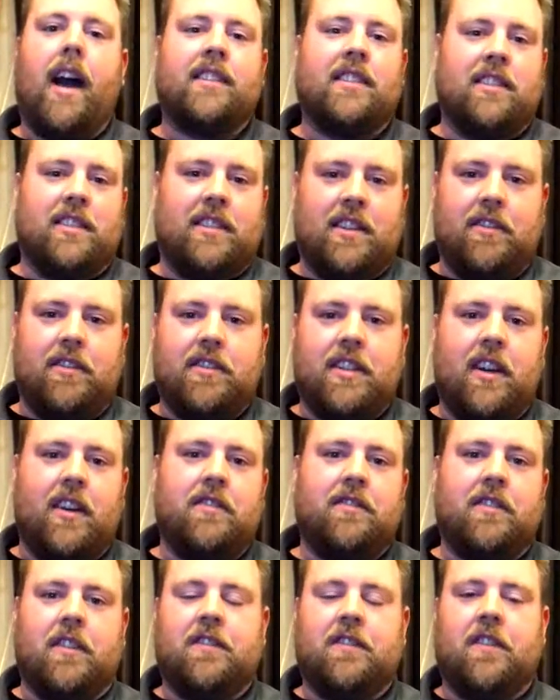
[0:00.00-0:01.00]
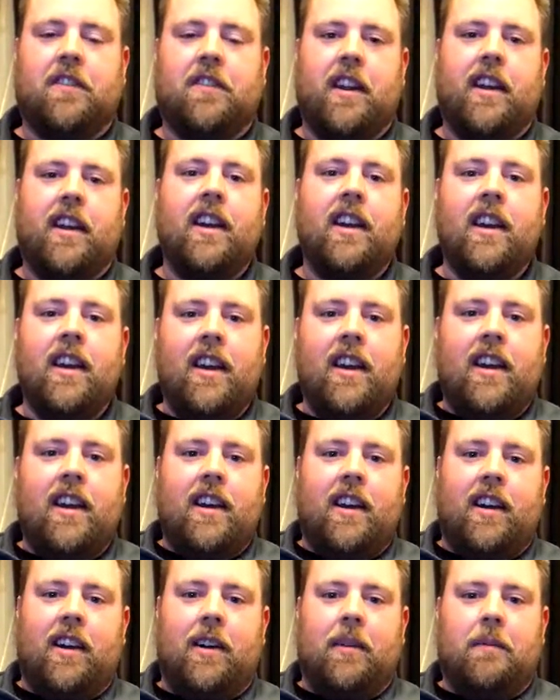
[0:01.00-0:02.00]
boxes of stuff for free.
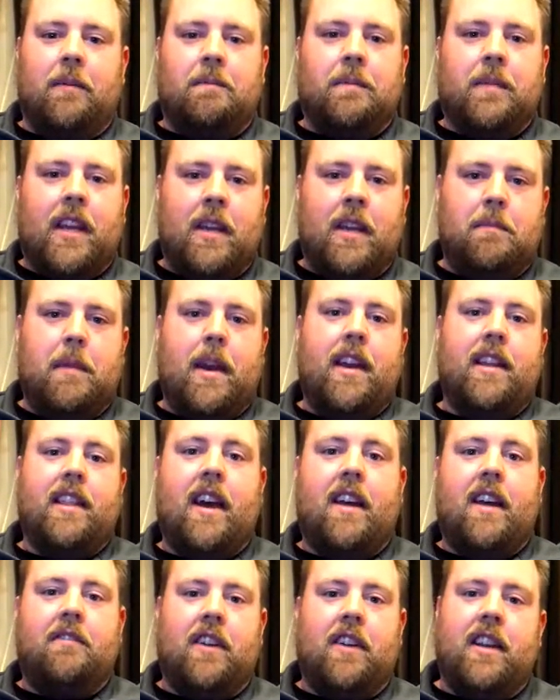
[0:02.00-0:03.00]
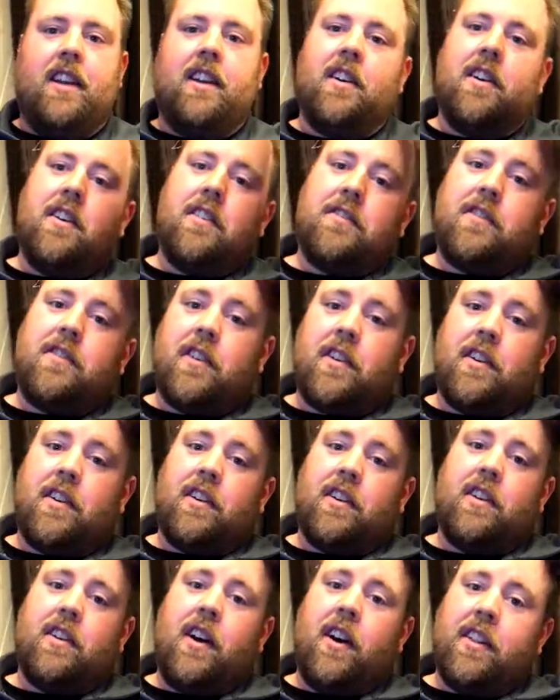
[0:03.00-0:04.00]
He made that video
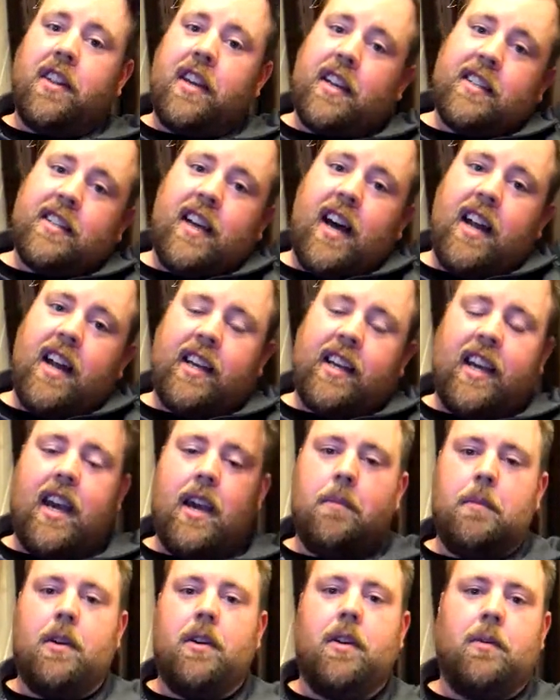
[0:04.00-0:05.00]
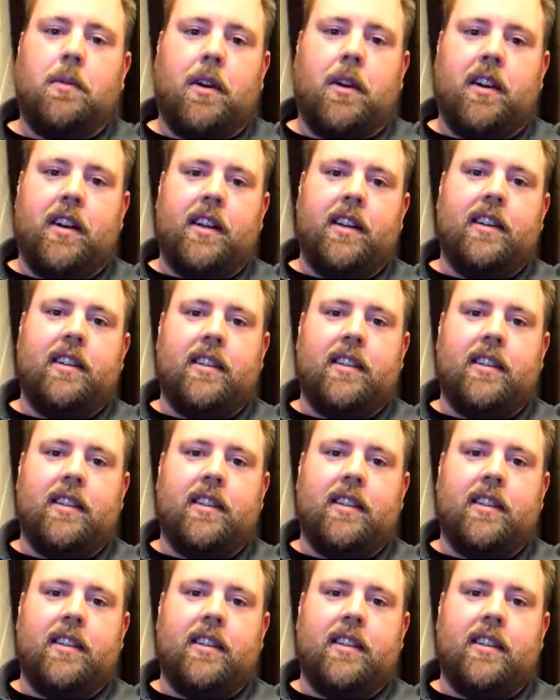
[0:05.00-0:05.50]
for all the exotic ammo where he,